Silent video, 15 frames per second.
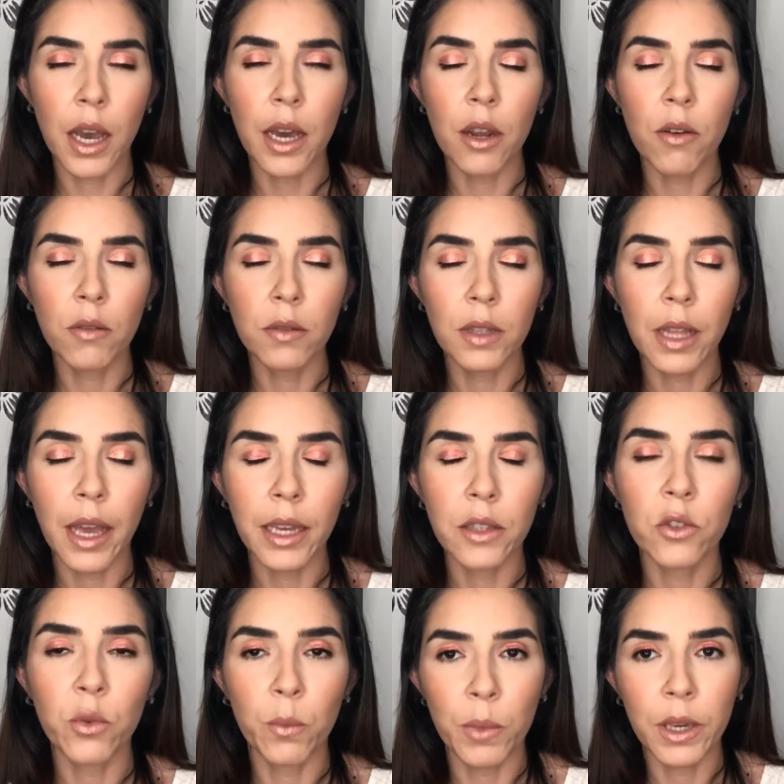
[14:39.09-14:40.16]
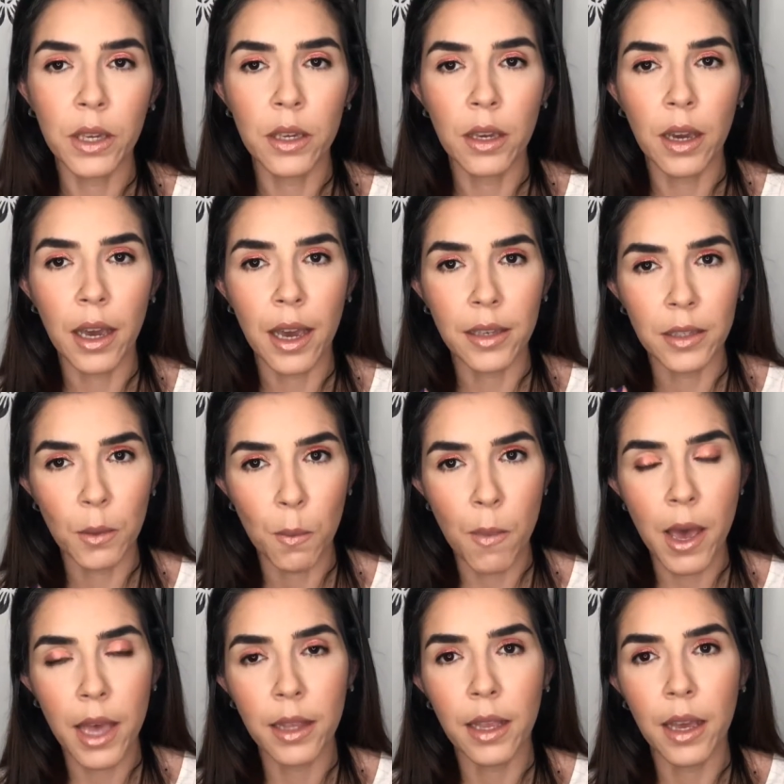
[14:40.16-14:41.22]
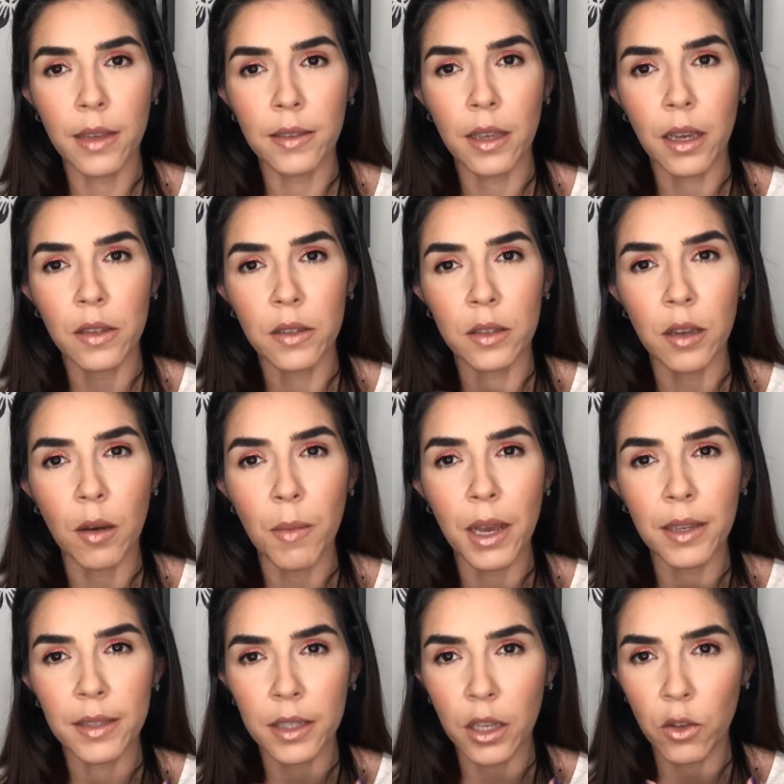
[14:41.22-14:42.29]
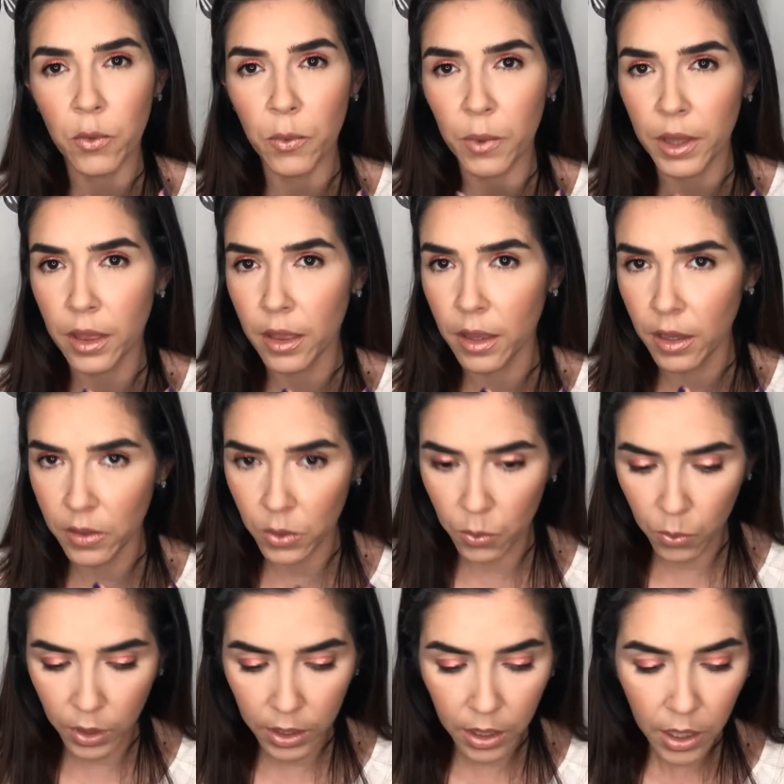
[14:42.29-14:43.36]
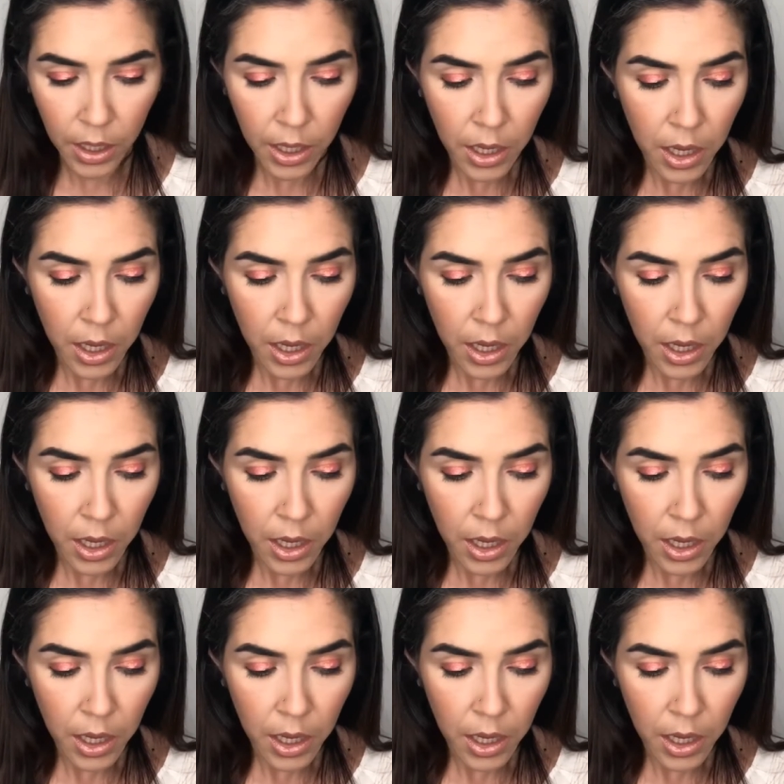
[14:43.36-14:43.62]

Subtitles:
I don't like to be as matte as I saw myself with this one,